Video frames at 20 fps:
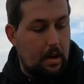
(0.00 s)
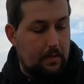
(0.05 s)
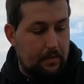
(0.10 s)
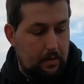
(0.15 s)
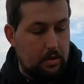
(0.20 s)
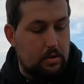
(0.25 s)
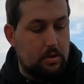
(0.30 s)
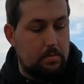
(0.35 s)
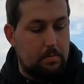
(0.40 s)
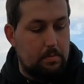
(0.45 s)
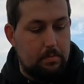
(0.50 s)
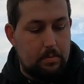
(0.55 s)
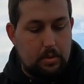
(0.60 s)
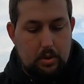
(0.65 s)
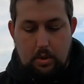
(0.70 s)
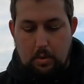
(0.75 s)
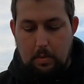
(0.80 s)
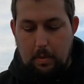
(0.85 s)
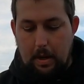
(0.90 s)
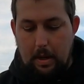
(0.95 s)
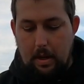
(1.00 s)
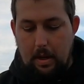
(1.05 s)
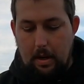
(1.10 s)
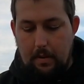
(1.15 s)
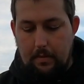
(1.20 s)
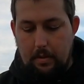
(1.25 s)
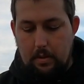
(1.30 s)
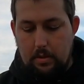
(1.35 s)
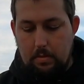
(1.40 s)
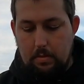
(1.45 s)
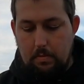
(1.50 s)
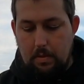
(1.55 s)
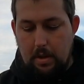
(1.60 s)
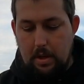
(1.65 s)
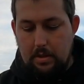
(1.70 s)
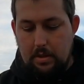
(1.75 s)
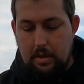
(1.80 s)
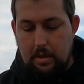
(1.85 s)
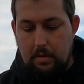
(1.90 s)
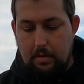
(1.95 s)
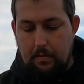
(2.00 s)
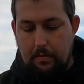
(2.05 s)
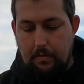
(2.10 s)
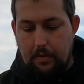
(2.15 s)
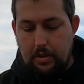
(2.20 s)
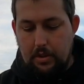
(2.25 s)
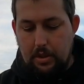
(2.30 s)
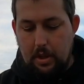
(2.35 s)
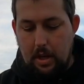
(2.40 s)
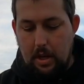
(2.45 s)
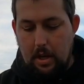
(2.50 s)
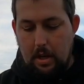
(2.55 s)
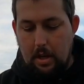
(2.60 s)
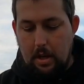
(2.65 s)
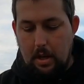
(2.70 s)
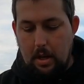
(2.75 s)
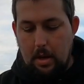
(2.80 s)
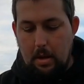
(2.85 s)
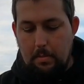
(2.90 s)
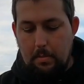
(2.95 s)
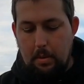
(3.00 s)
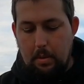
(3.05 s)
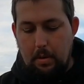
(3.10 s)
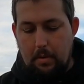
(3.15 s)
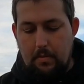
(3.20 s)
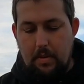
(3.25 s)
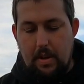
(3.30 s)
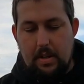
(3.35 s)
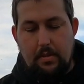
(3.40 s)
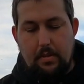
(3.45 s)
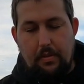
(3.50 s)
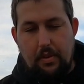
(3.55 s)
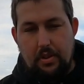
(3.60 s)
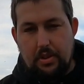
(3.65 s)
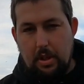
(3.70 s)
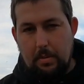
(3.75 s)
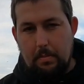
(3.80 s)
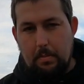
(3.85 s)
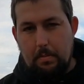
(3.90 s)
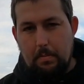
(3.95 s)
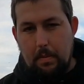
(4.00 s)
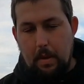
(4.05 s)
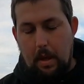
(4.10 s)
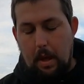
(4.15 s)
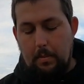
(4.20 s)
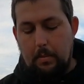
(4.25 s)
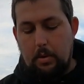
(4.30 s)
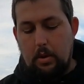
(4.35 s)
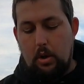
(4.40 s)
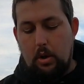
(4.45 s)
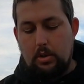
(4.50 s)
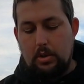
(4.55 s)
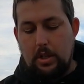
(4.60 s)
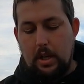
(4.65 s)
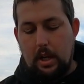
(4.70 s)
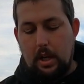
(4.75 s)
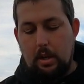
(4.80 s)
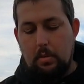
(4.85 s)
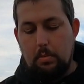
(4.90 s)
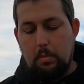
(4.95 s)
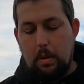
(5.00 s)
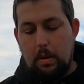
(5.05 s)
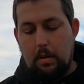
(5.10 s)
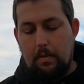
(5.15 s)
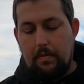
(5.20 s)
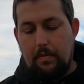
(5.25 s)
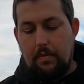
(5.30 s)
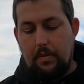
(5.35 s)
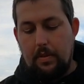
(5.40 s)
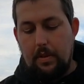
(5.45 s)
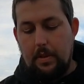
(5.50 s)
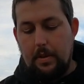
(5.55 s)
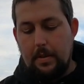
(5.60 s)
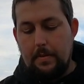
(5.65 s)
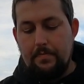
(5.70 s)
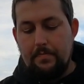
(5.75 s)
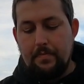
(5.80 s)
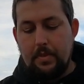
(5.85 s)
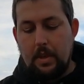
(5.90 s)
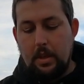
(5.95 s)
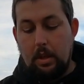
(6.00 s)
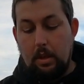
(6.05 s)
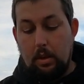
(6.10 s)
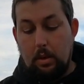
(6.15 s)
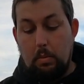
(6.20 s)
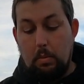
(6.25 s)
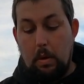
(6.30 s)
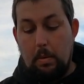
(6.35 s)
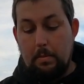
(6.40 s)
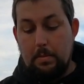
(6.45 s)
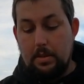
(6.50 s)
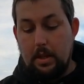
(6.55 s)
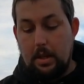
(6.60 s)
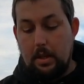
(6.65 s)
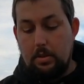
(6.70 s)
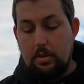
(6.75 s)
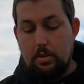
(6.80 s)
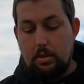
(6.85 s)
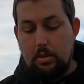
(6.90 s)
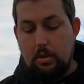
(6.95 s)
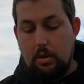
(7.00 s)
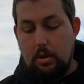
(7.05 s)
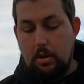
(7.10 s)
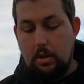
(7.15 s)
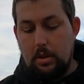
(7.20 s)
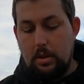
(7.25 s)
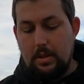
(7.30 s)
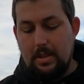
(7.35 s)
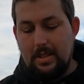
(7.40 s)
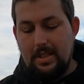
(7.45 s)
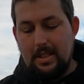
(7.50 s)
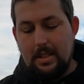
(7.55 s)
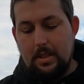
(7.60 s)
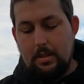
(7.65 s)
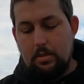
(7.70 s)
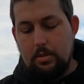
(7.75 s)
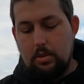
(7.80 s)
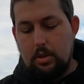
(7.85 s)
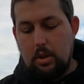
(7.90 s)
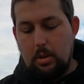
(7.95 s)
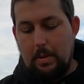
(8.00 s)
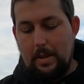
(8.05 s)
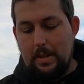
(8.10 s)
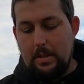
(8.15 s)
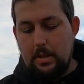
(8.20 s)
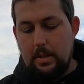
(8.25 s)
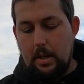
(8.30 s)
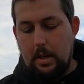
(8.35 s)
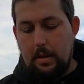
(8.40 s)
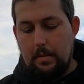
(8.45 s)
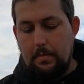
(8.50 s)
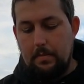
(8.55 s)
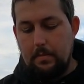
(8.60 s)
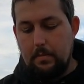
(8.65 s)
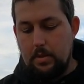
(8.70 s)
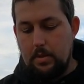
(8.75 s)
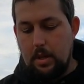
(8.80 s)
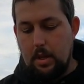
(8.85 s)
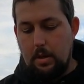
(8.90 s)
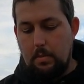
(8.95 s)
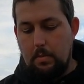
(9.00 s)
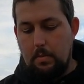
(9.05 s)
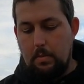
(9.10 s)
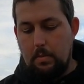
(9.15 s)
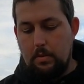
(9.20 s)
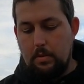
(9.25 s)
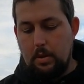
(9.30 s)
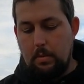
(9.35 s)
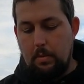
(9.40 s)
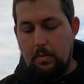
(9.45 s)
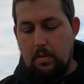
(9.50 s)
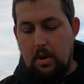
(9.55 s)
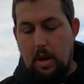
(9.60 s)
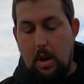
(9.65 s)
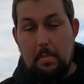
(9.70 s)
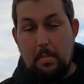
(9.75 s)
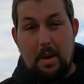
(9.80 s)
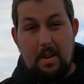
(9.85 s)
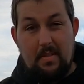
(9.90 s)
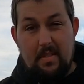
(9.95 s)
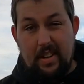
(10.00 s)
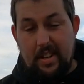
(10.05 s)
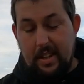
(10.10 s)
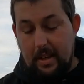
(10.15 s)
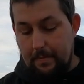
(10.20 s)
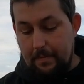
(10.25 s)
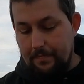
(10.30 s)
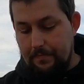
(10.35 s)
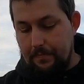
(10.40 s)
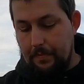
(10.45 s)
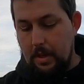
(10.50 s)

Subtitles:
I've got some squid and I've got some razor fish there, but razor fish I'm cocktailing with the lugworm, you see, so just going to wait and see until we run out of bait really.